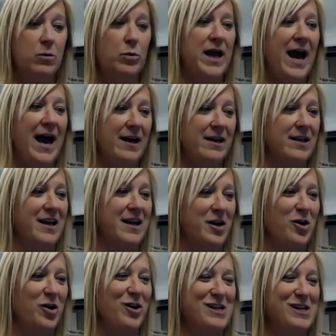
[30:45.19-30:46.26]
We highly
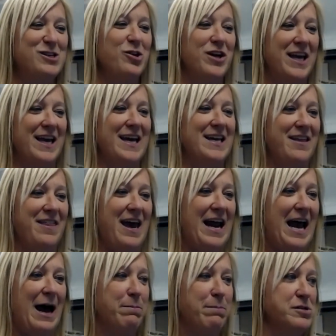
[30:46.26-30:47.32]
encourage looking into
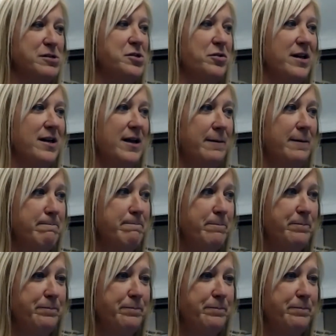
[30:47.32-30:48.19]
that opportunity.